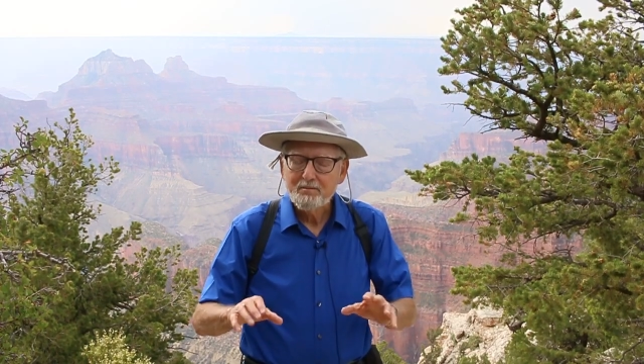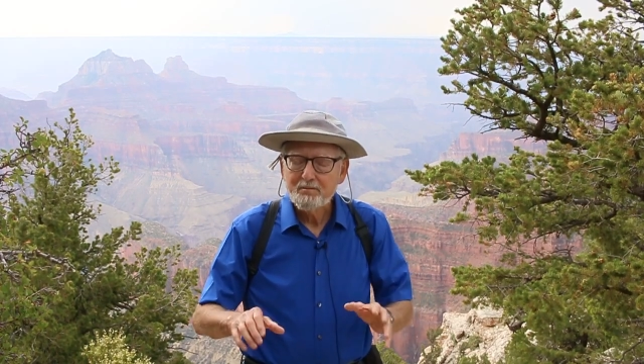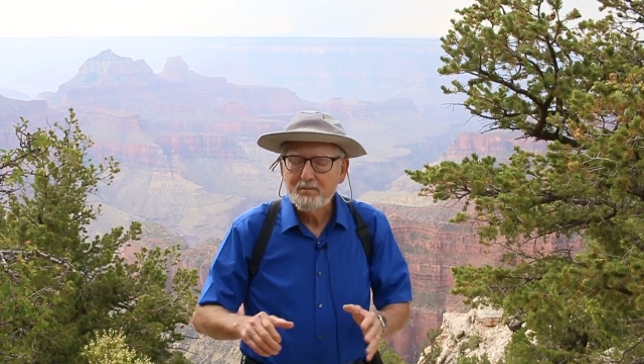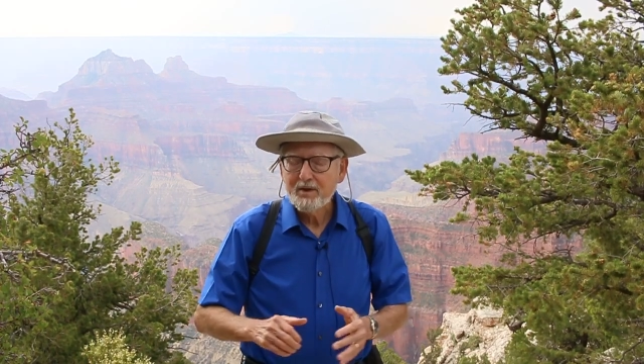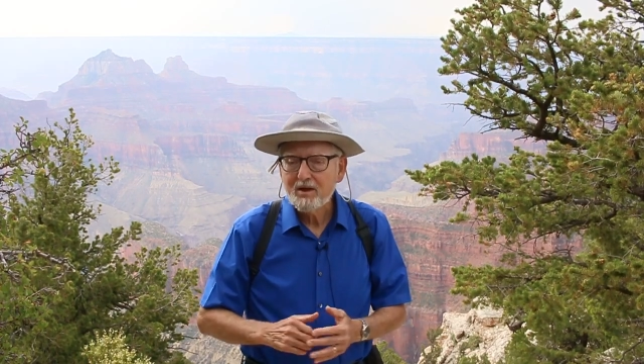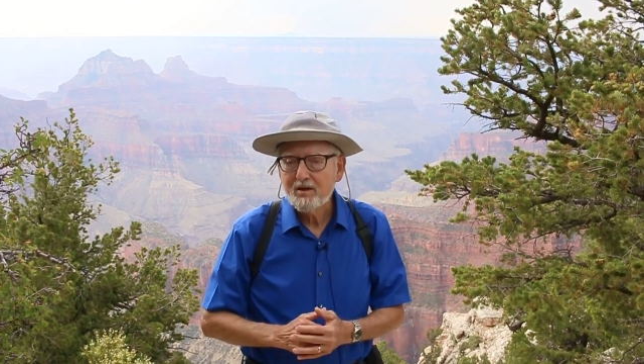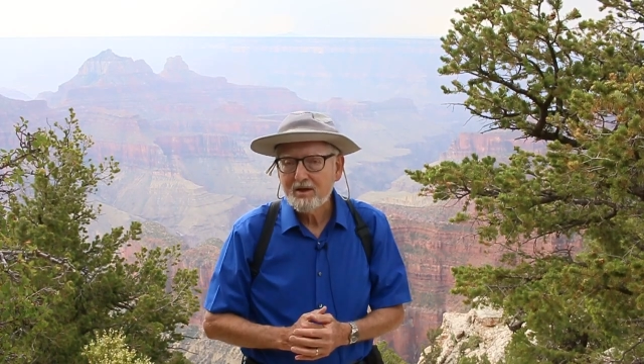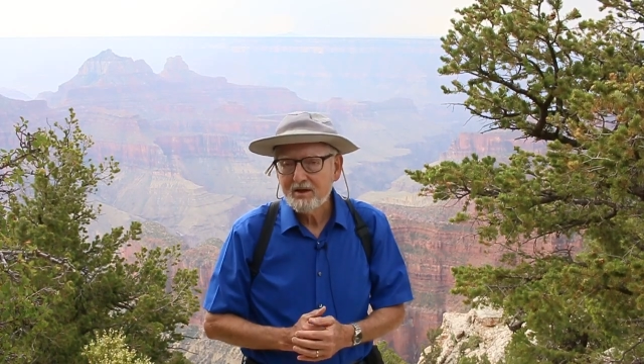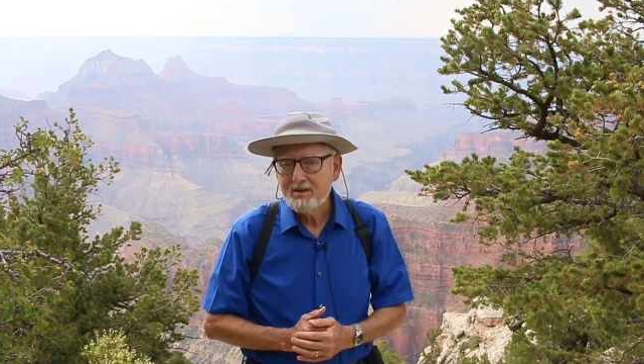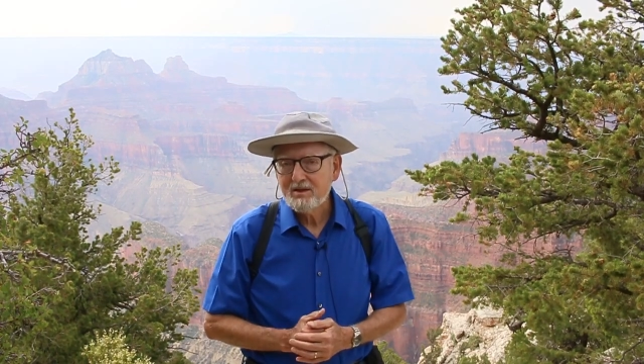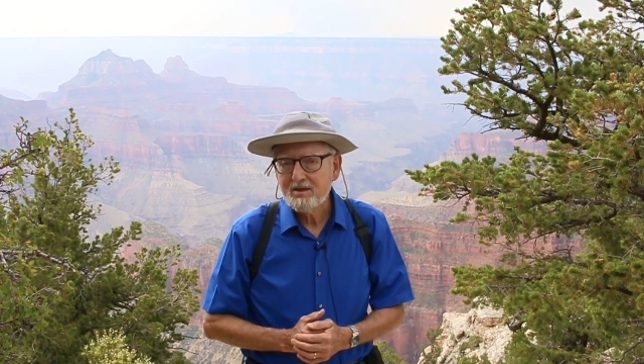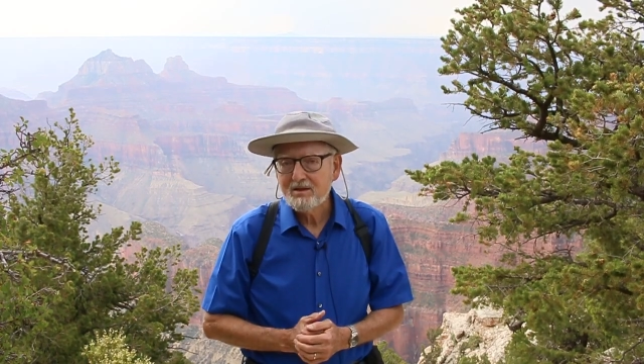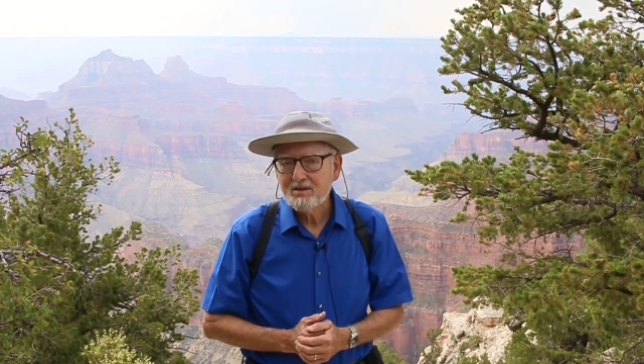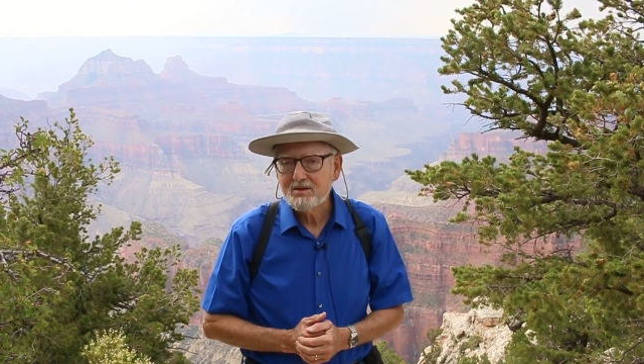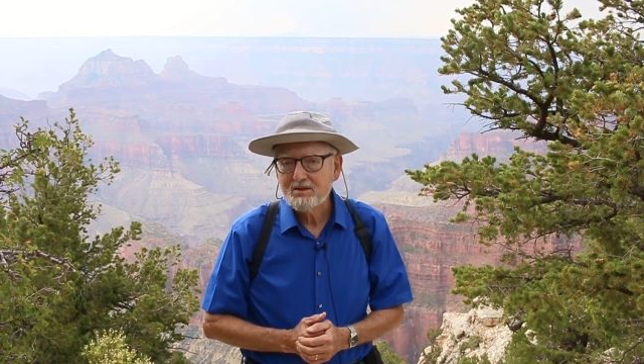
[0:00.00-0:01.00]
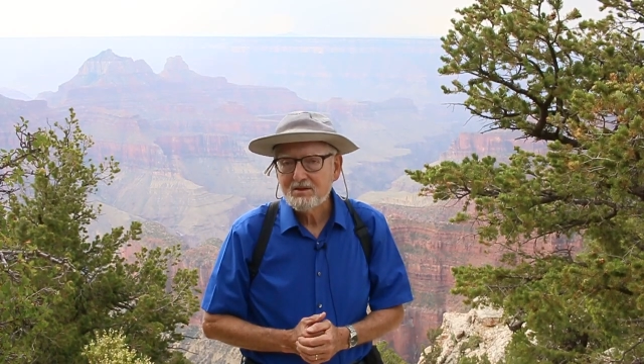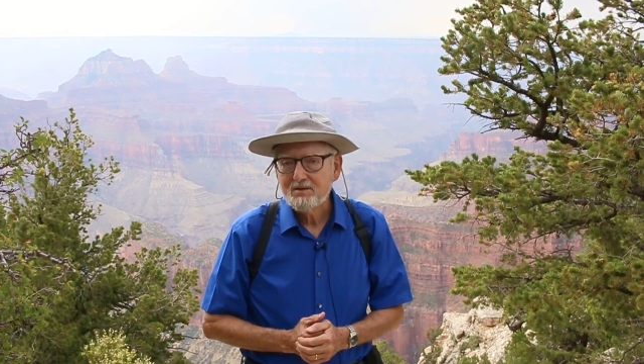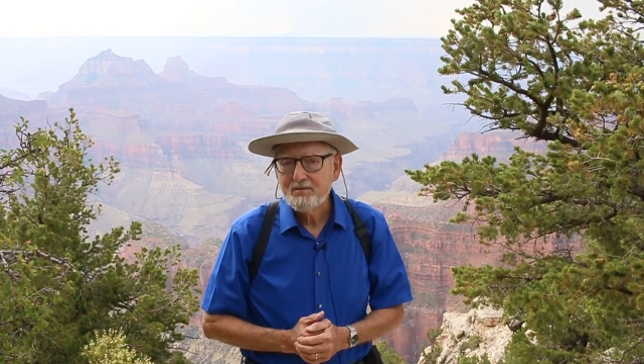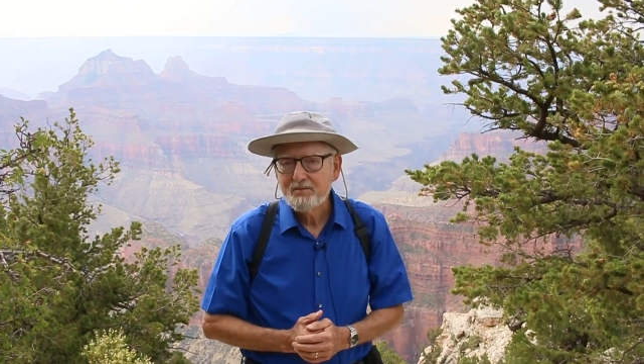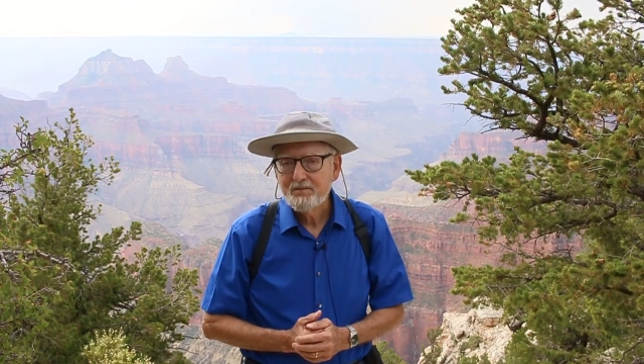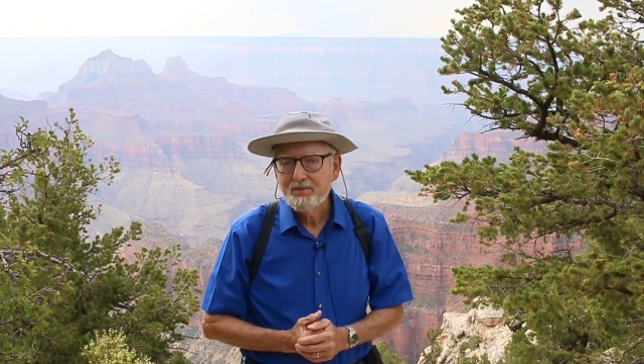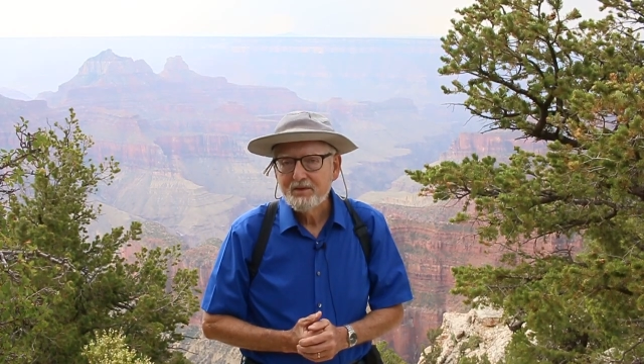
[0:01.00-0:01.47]
better ideas.
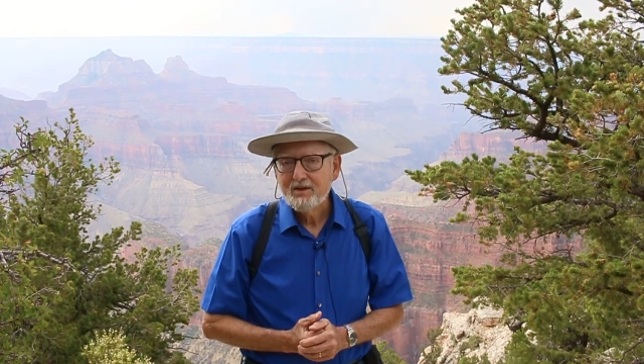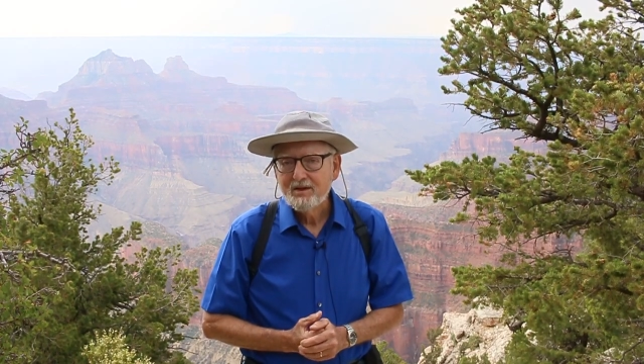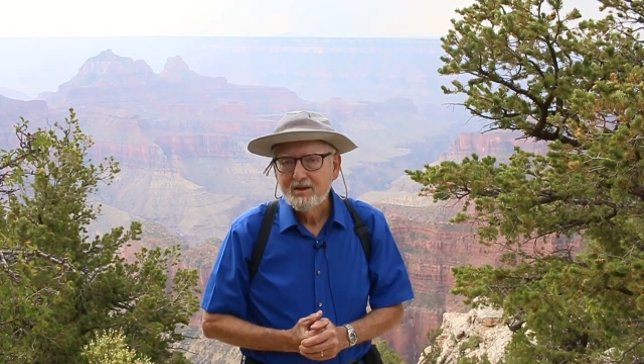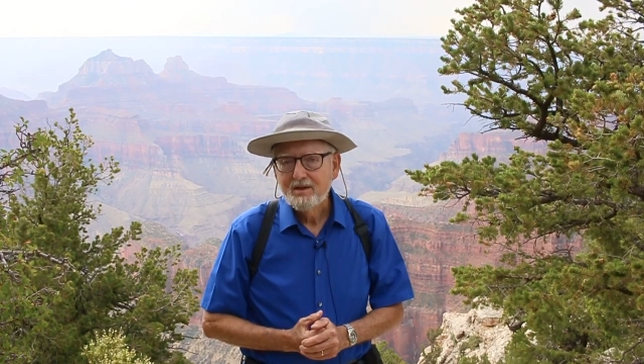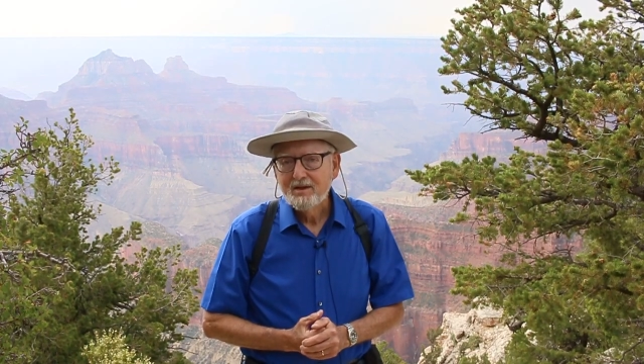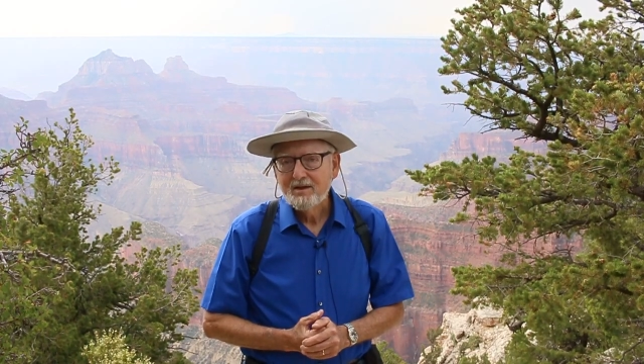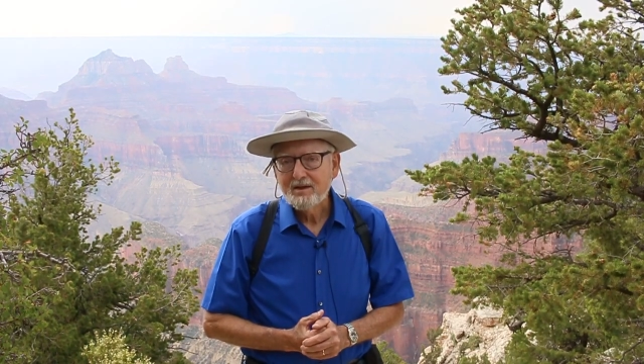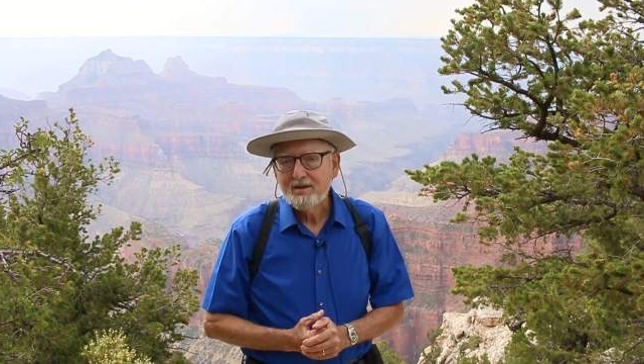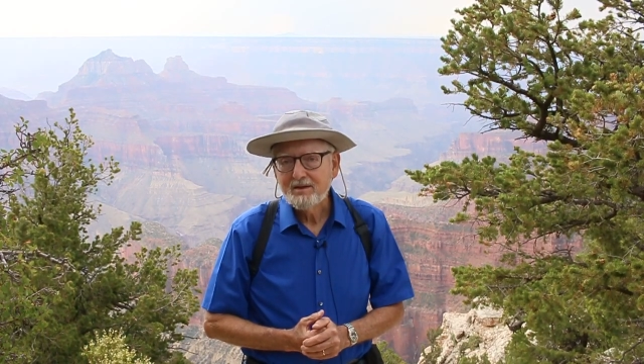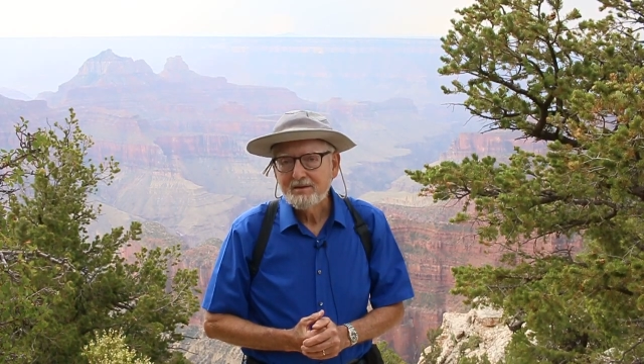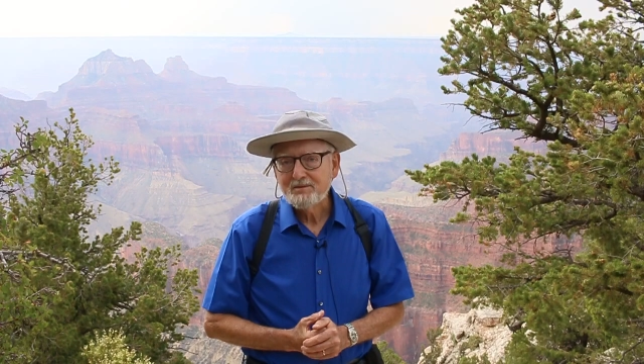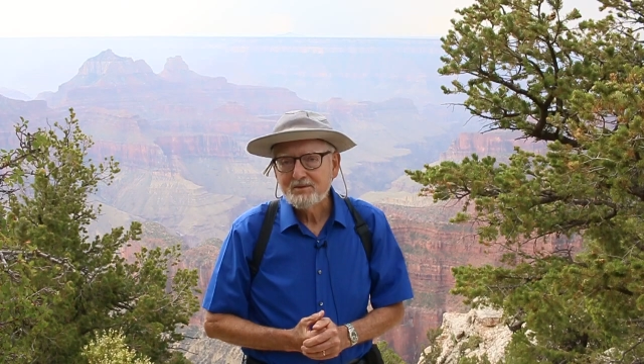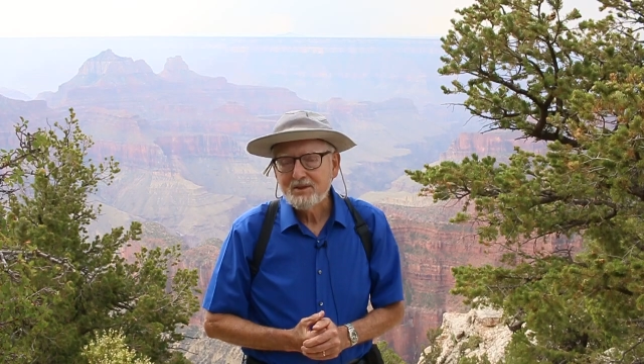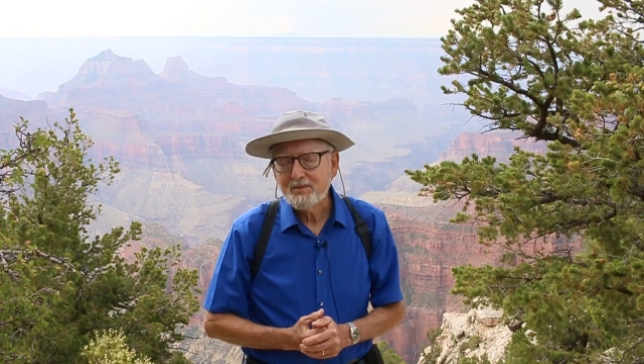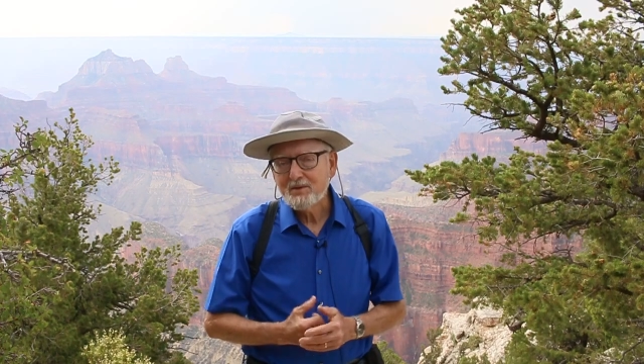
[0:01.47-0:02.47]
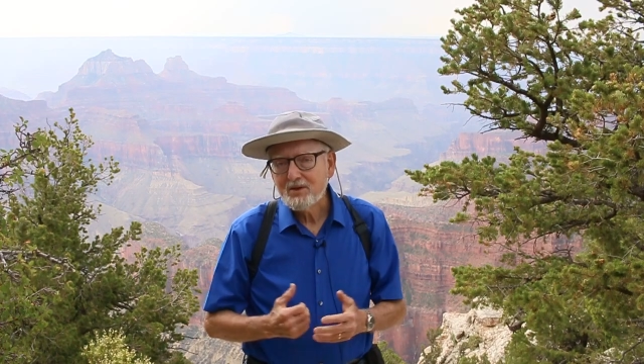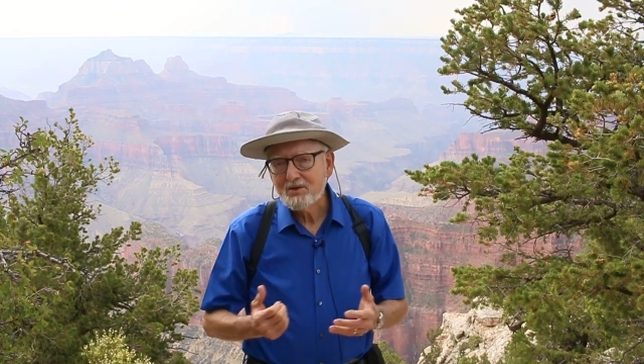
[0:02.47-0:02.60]
Some